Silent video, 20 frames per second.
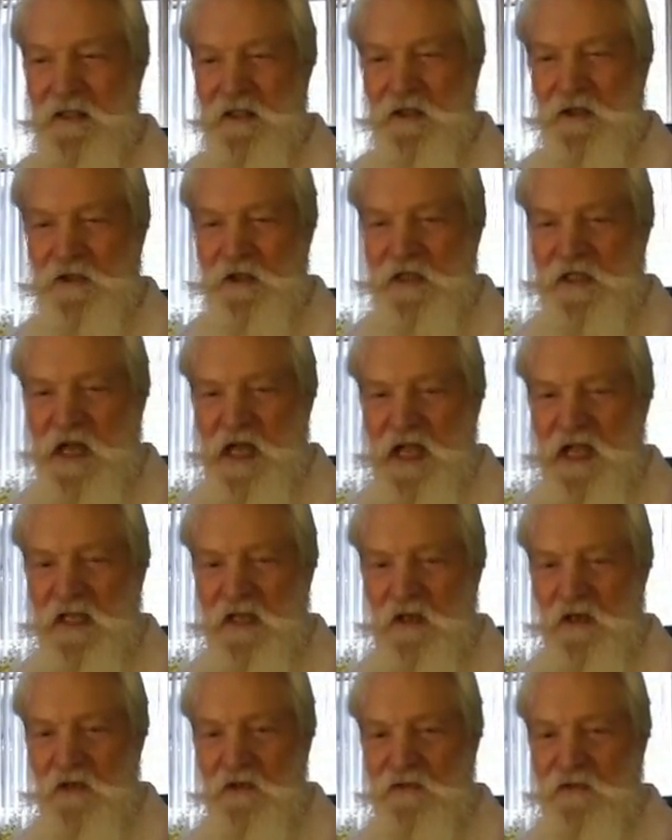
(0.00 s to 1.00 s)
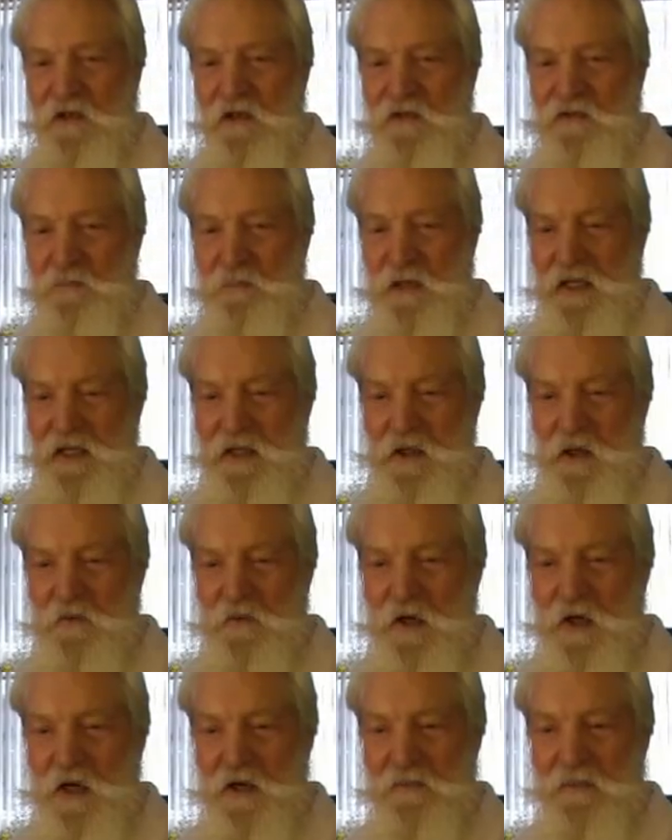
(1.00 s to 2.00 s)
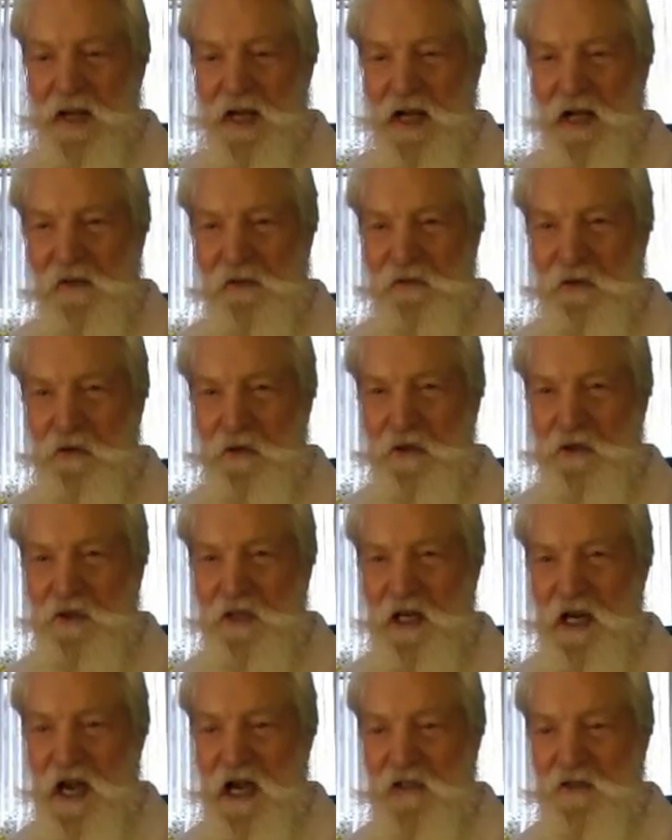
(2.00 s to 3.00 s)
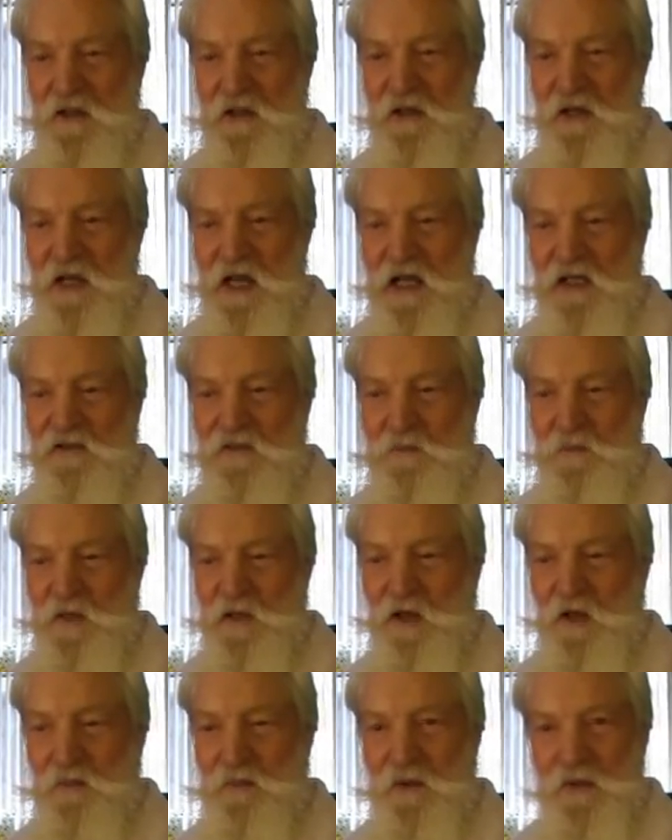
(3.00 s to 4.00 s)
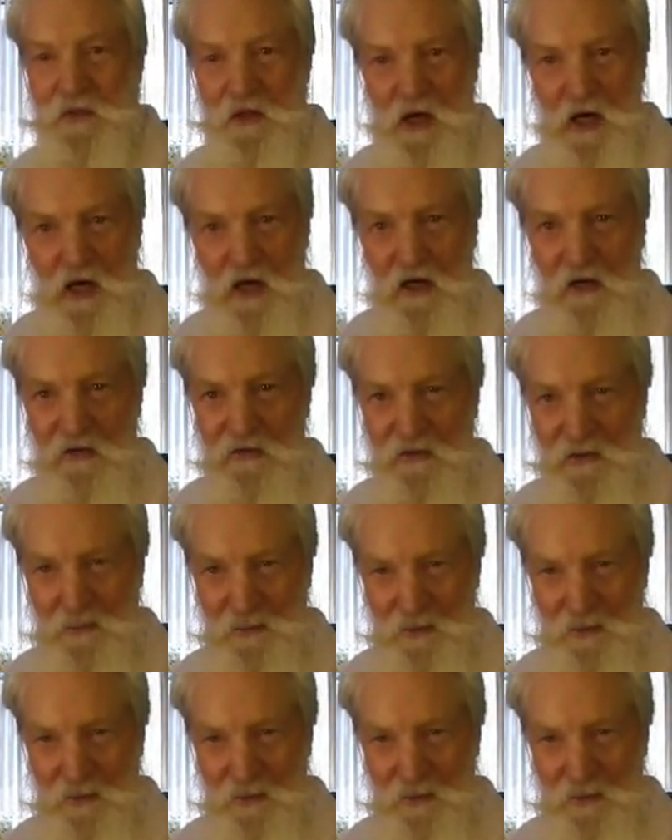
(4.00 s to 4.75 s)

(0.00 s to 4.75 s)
She dangles this bait over her mouth to attract her next meal, but there's a